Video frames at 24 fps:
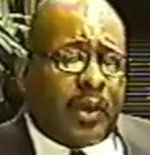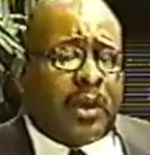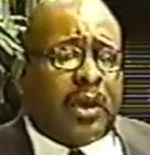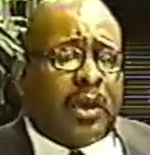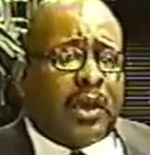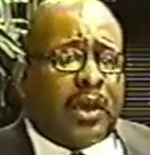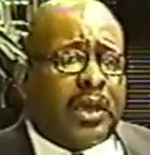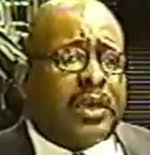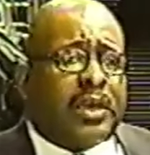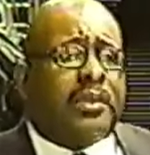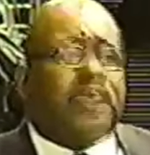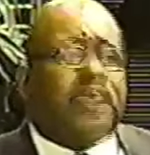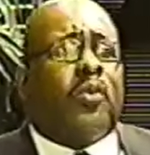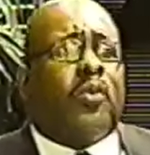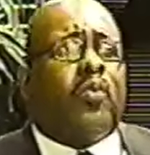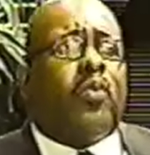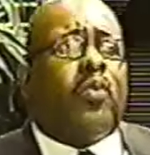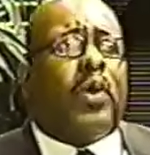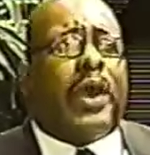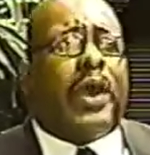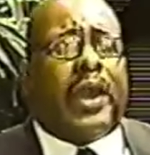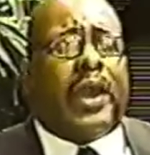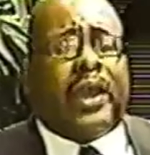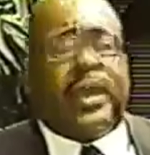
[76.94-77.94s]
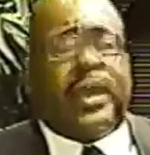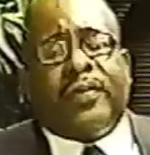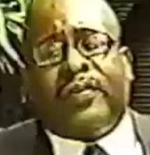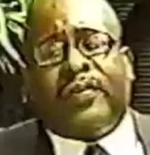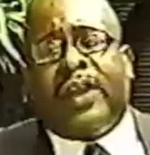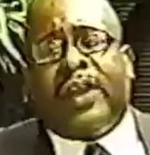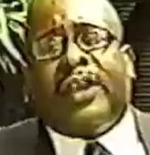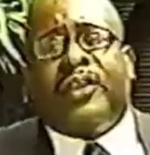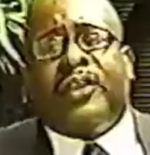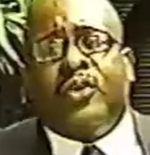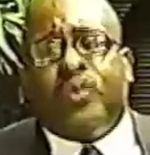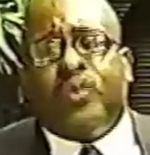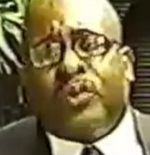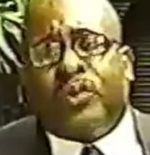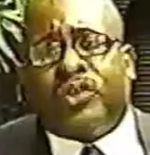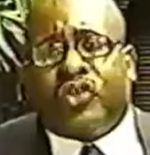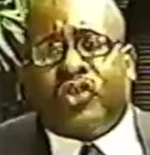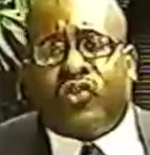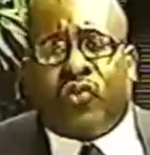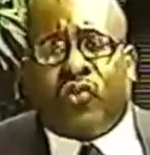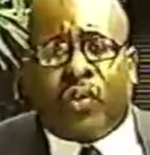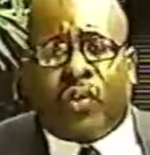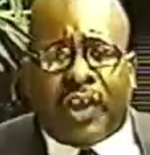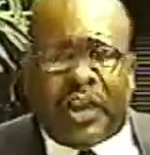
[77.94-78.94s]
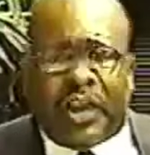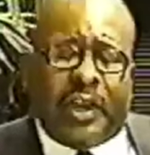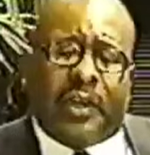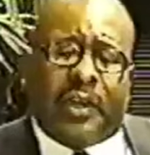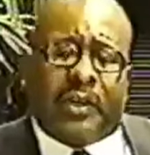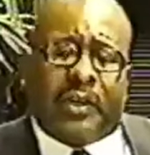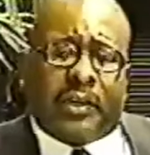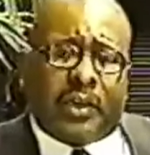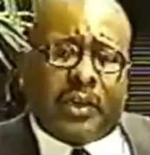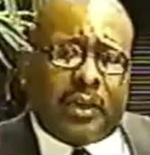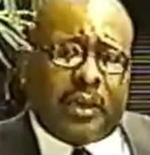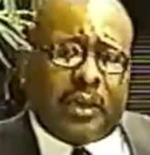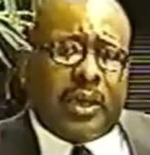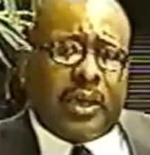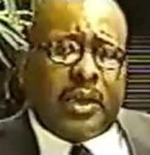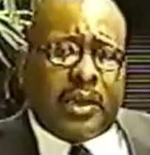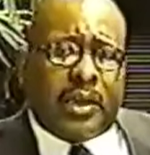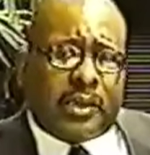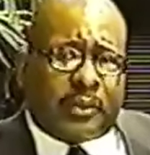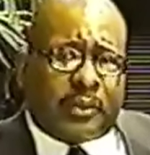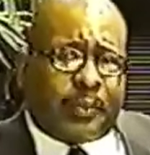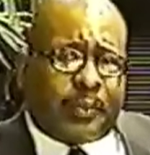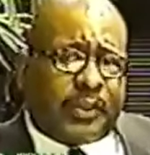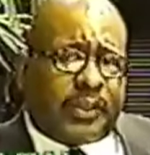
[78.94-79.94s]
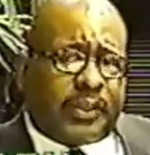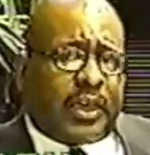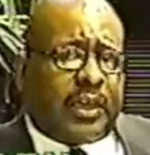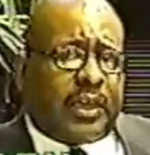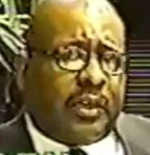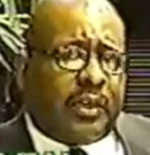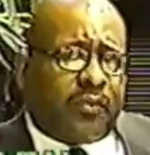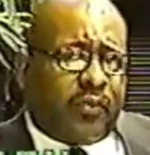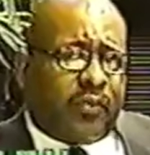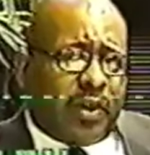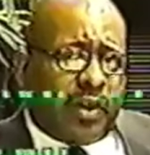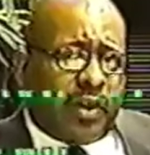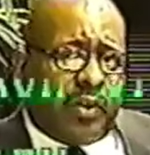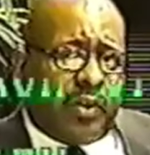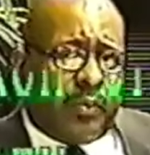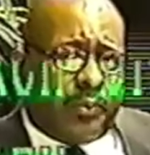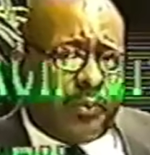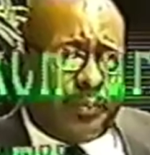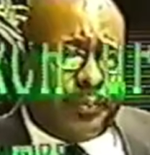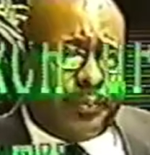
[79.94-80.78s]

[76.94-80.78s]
is a way that you were trained in this particular realm.